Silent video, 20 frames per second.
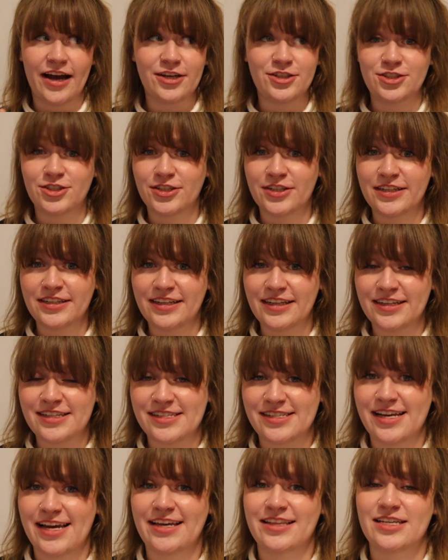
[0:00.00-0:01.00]
I shouldn't need to
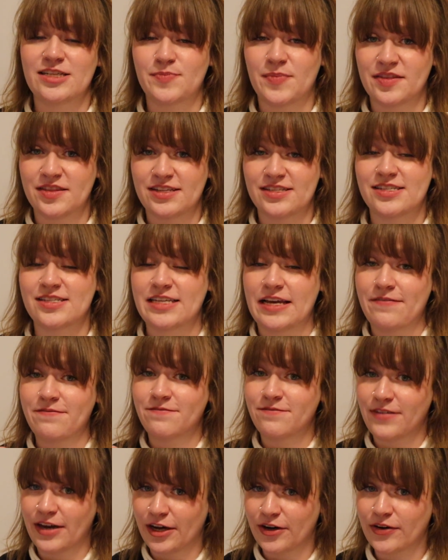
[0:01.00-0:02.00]
say this, but this is a
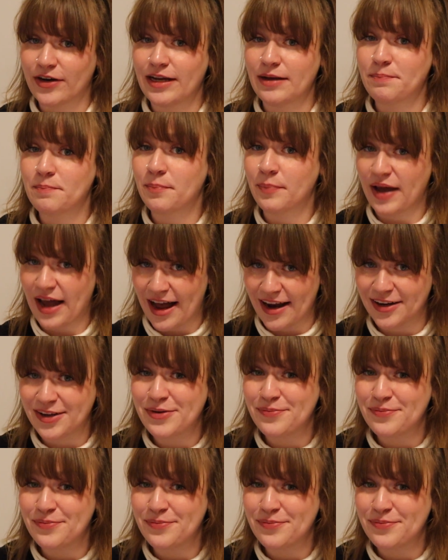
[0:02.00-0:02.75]
very bad